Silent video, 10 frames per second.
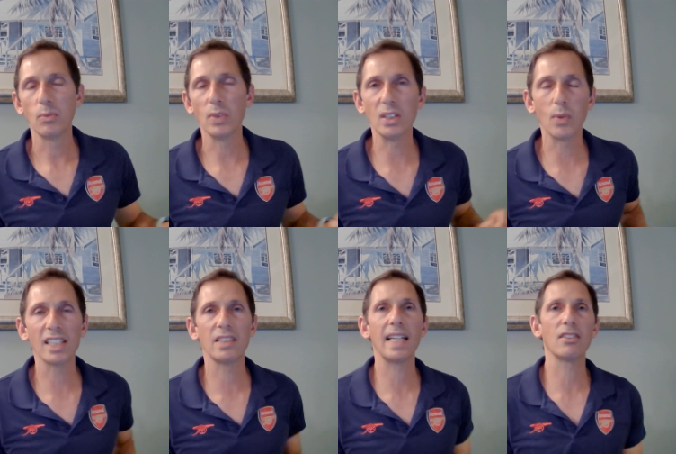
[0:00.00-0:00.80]
read the
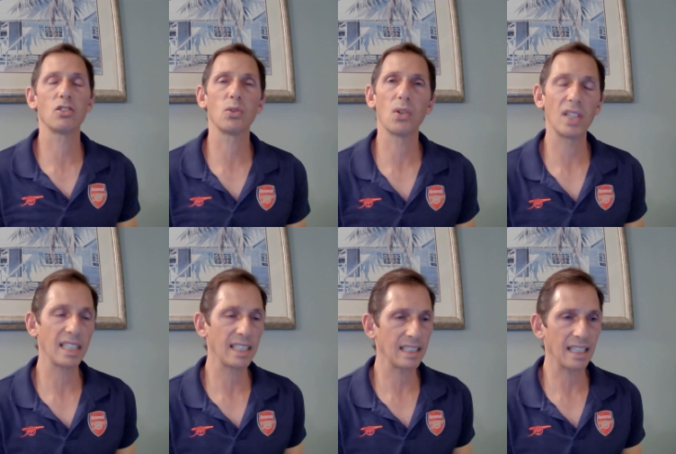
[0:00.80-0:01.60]
rest of that
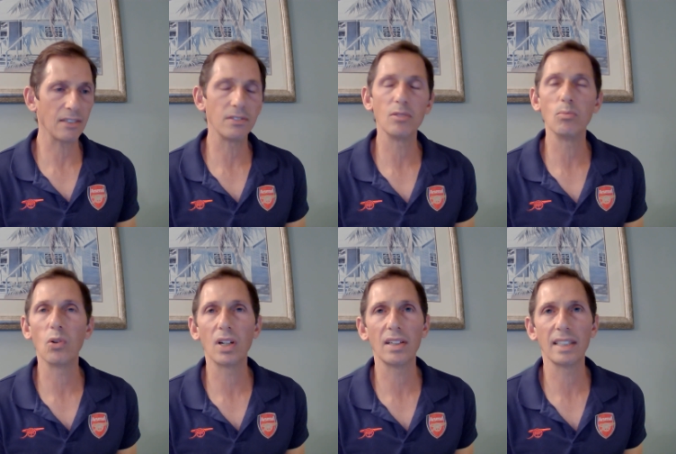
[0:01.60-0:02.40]
story and a few
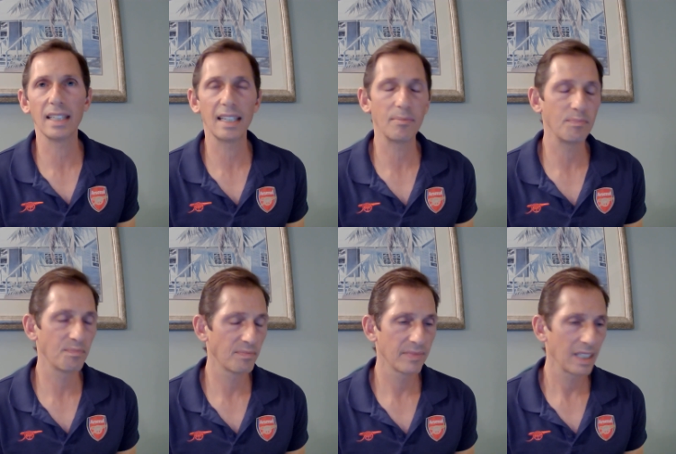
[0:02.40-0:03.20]
more, um,
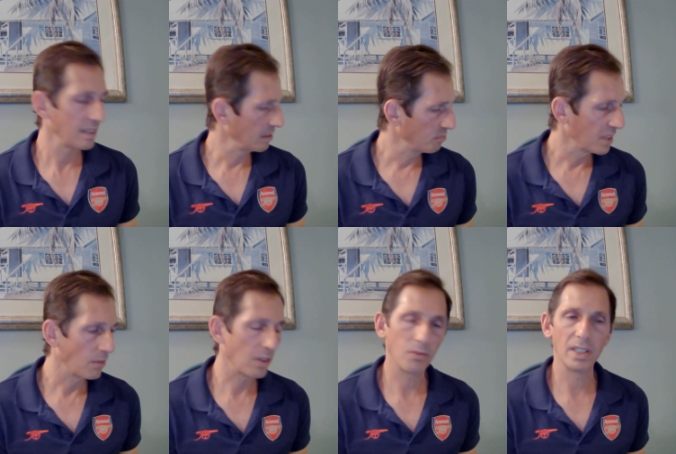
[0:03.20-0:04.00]

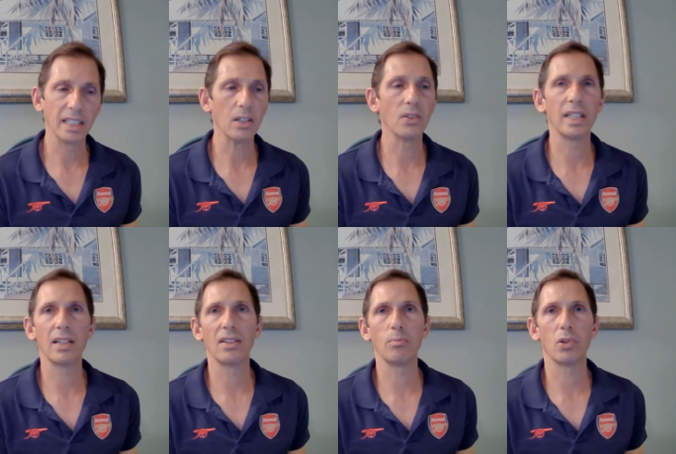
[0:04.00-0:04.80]
feel free to go
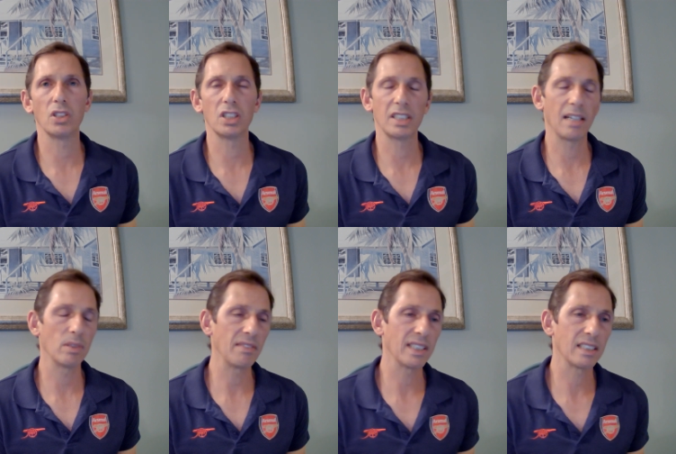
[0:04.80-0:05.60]
there and purchase it. I
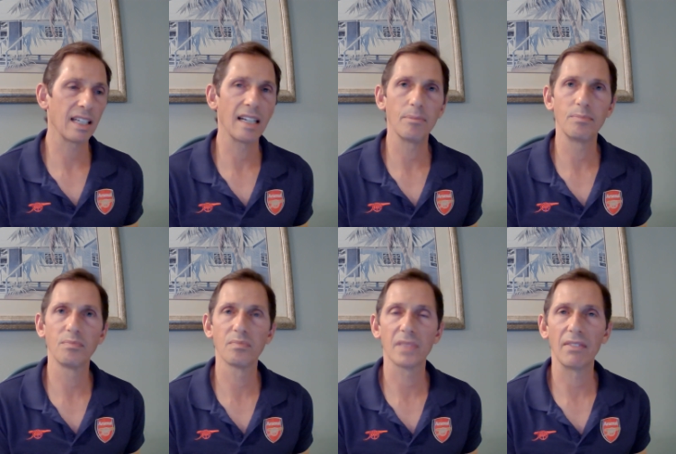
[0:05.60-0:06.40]
believe it's um,
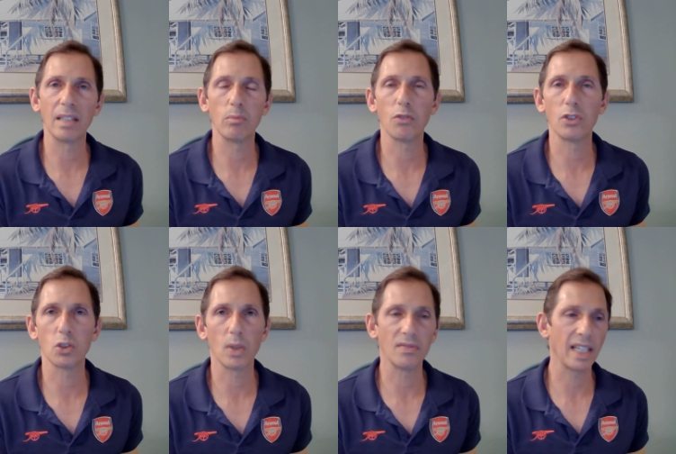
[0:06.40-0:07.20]
available for
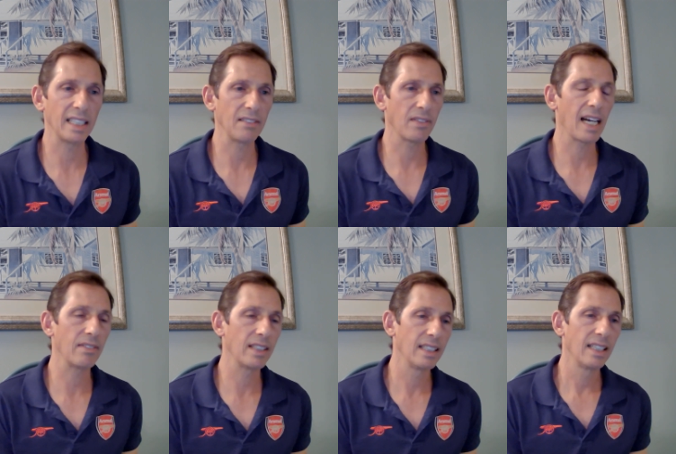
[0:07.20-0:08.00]
twelve ninety five.
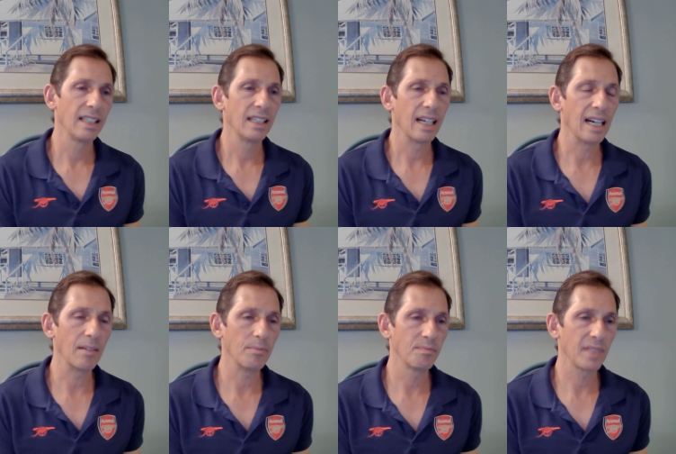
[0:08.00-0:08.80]
dollars
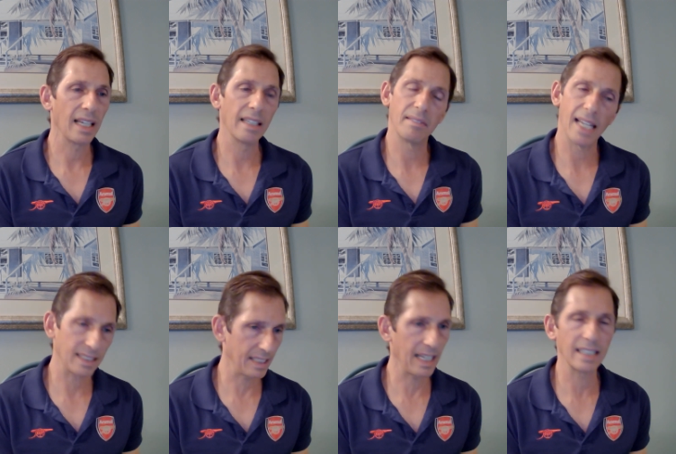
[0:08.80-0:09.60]
um, Uh, and
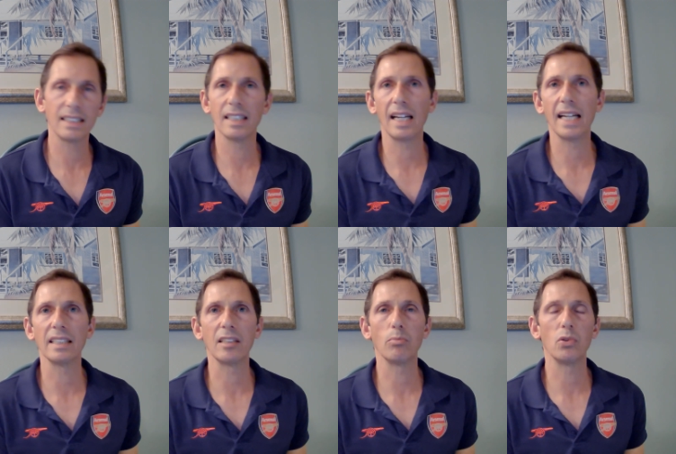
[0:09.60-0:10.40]
thanks again to
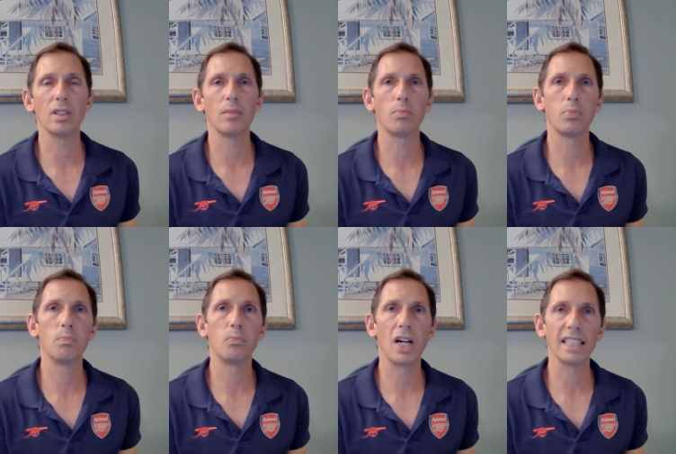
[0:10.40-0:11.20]
Alien Buddha
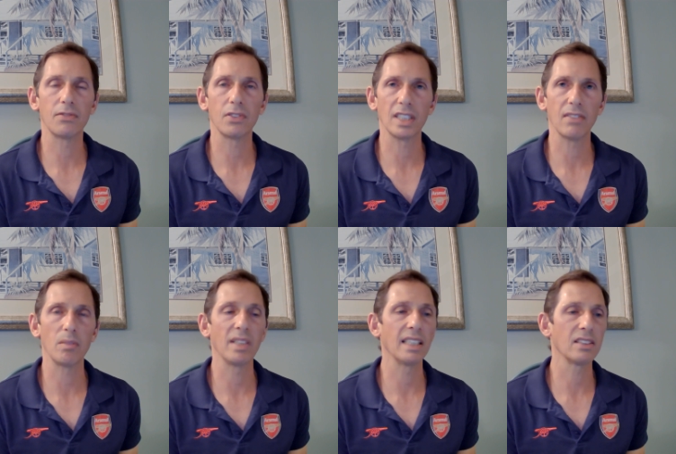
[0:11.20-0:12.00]
Press for
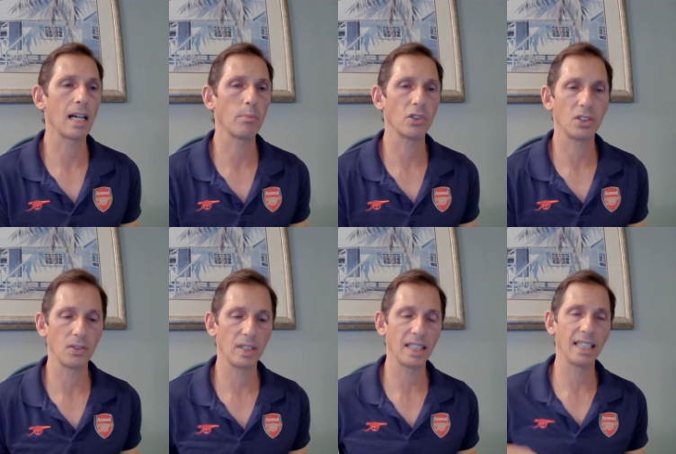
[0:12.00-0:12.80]
giving me this
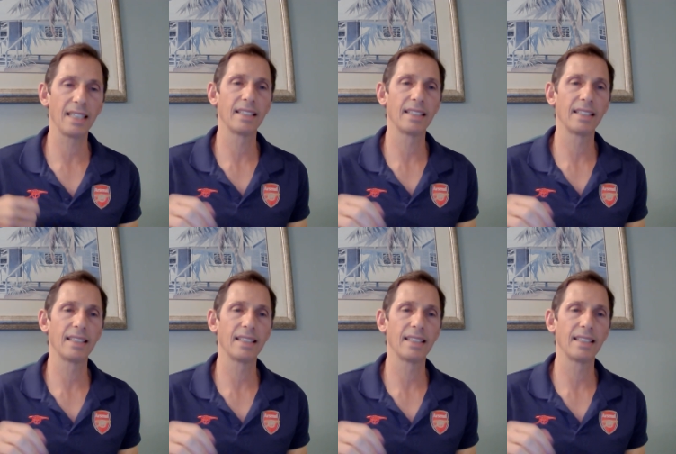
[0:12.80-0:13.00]
opportunity.